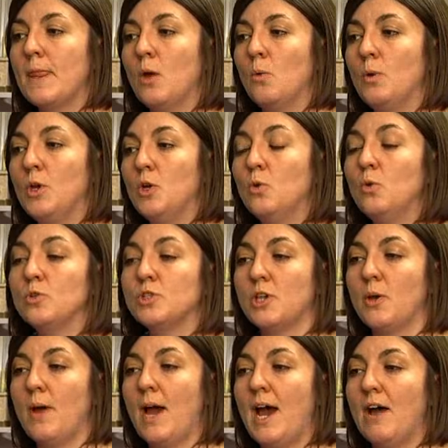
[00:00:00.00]
We
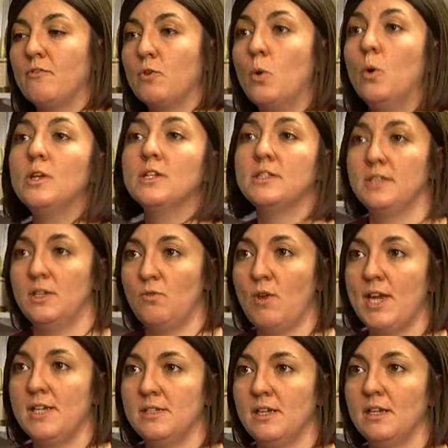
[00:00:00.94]
also have quality
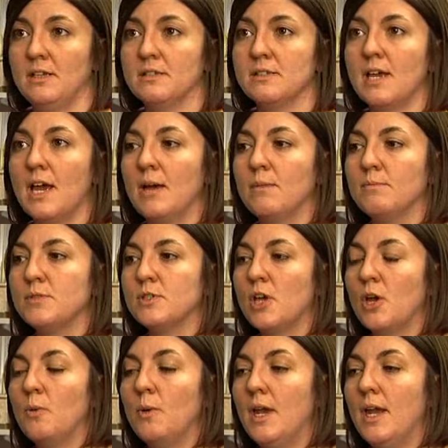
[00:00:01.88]
ratings.
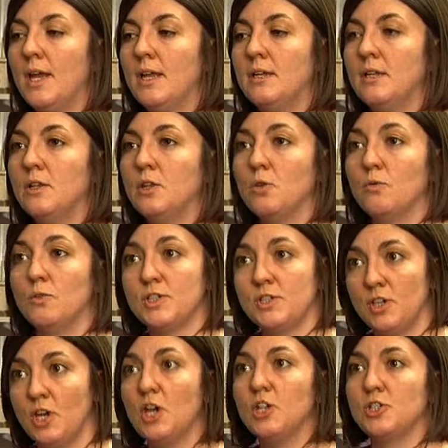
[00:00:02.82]
So in the
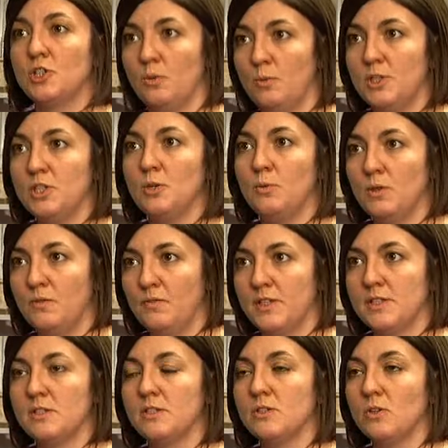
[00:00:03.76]
research that we do with
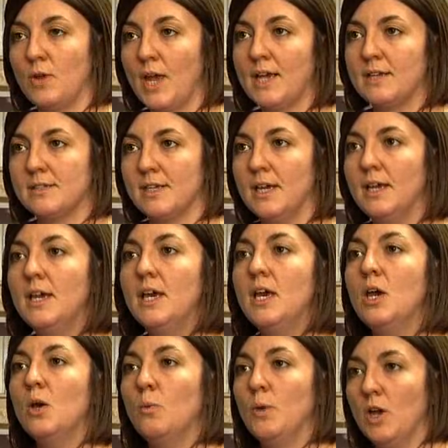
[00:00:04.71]
visitors on exit,
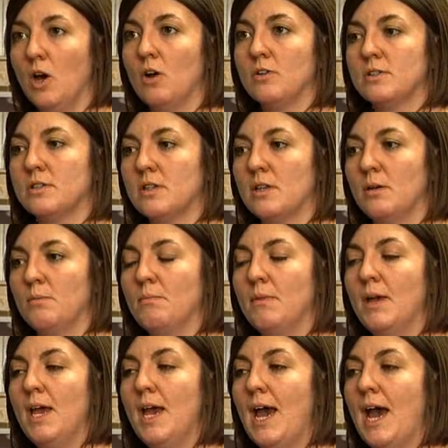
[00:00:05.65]
we ask
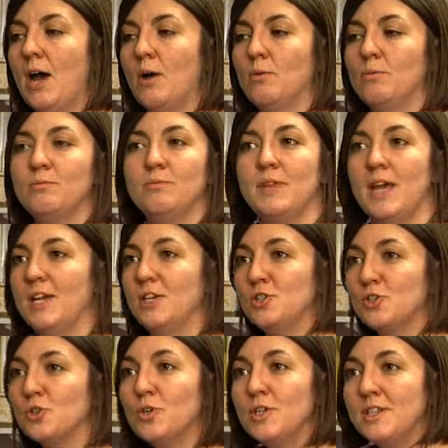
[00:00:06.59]
them how they
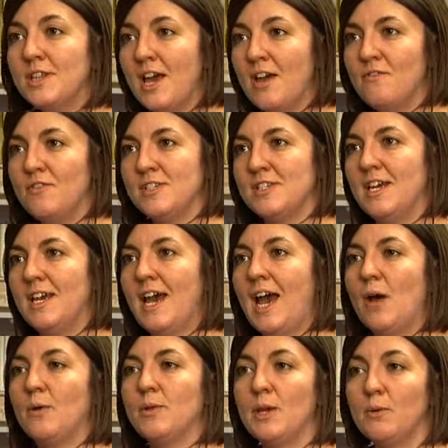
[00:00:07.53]
enjoyed their visit,
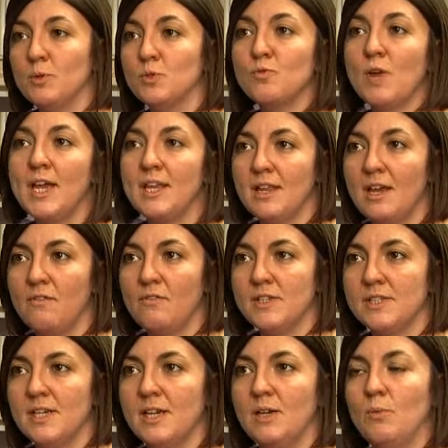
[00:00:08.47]
how they would rate their
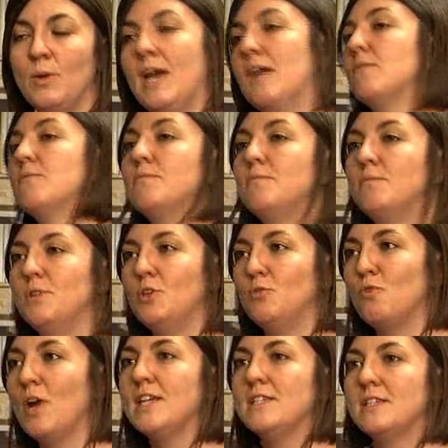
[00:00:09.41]
visit. We have
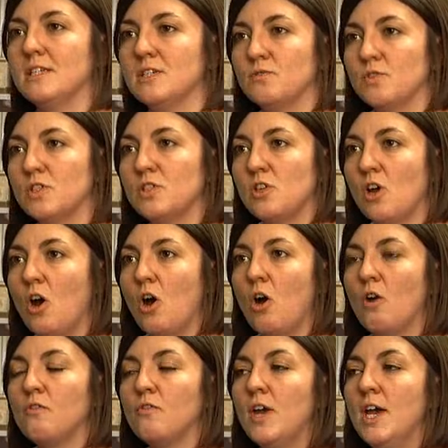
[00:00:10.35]
ratings for
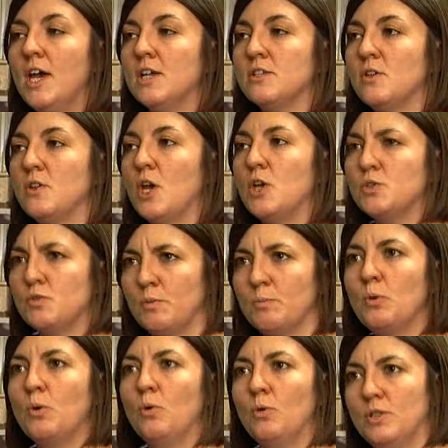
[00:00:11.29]
staff. So those are
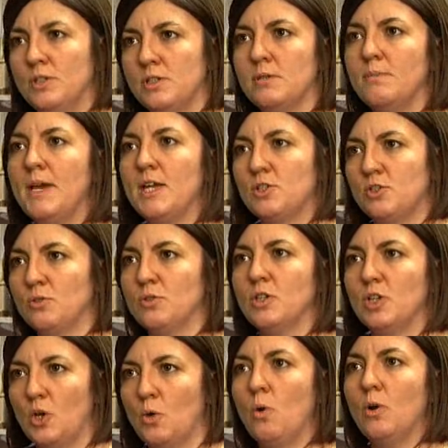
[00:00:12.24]
important to make sure
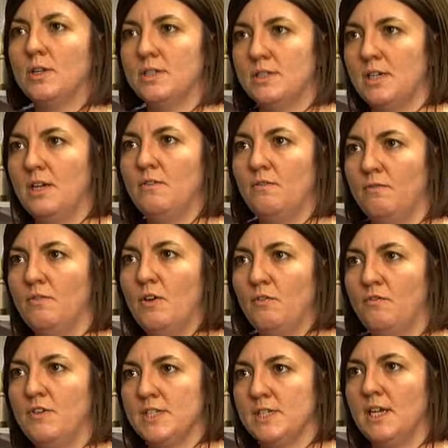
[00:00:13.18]
that the quality
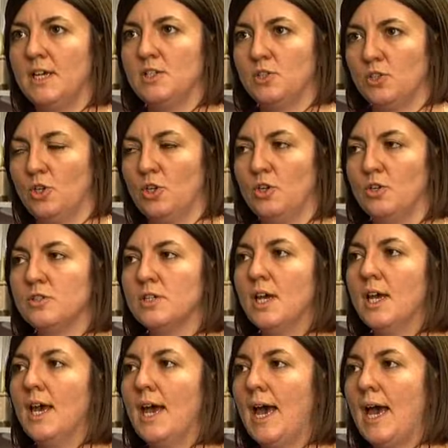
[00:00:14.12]
of visit is good.
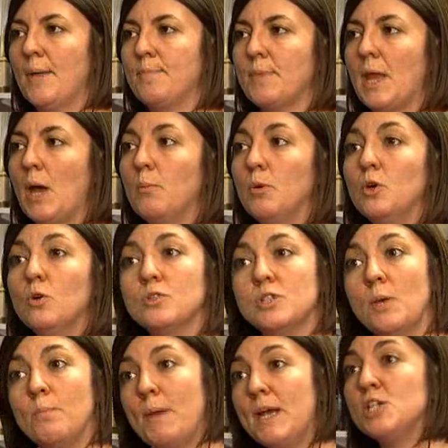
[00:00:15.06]
And we
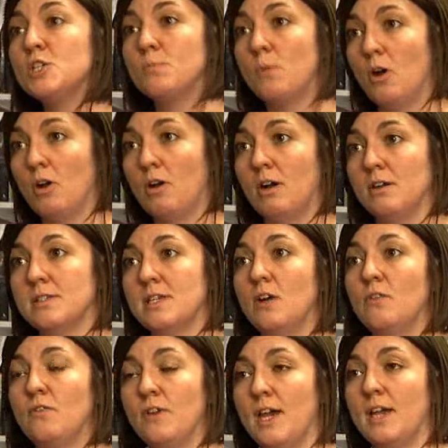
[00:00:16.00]
also benchmark
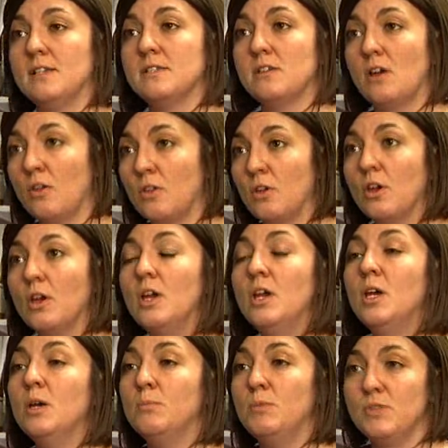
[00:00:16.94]
ourselves against other
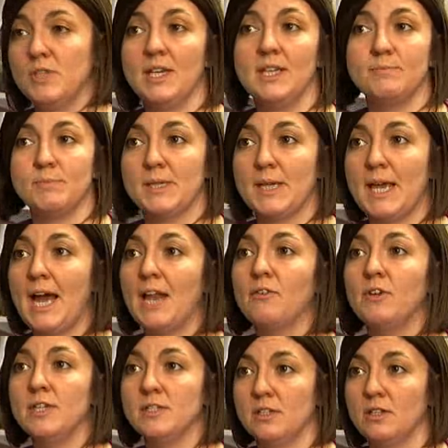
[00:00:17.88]
museums and
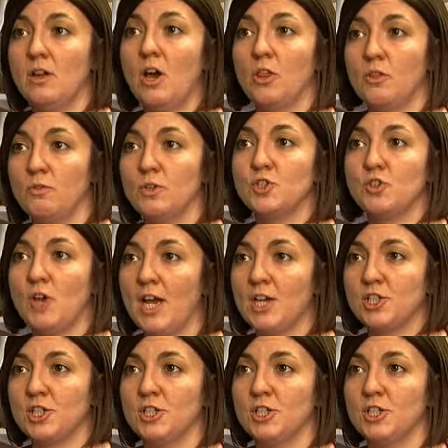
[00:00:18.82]
galleries and other attractions.